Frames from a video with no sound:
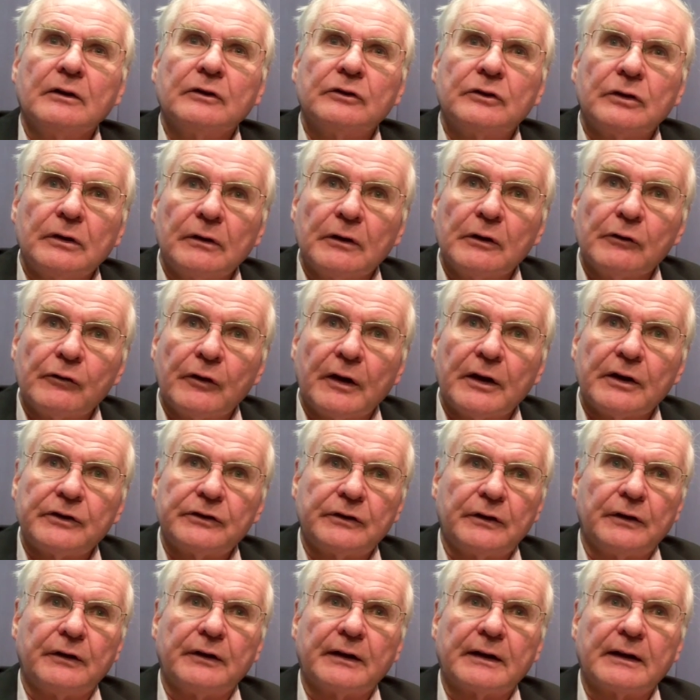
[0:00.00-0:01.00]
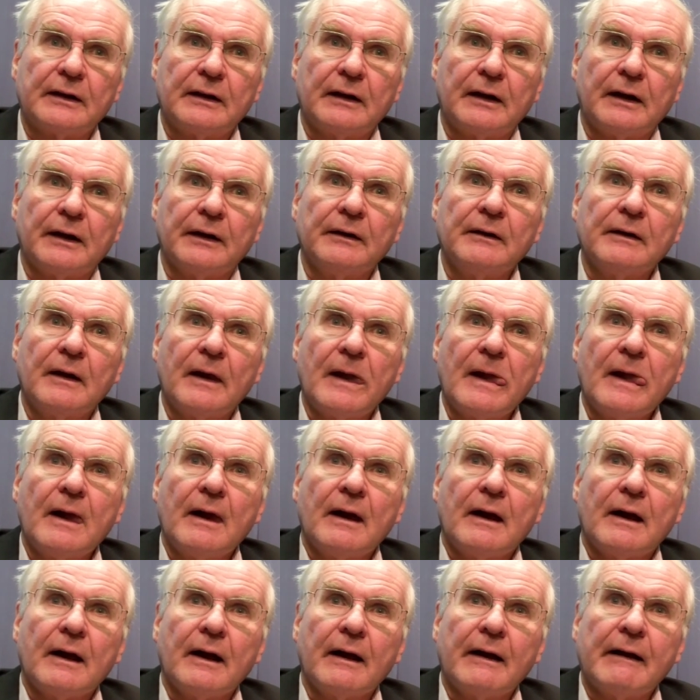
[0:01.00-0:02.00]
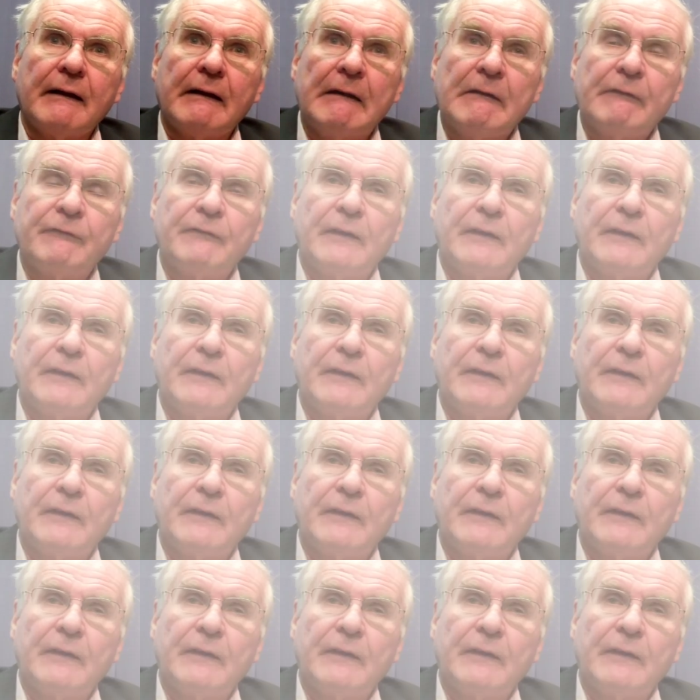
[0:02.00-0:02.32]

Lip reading: to reverse the decline if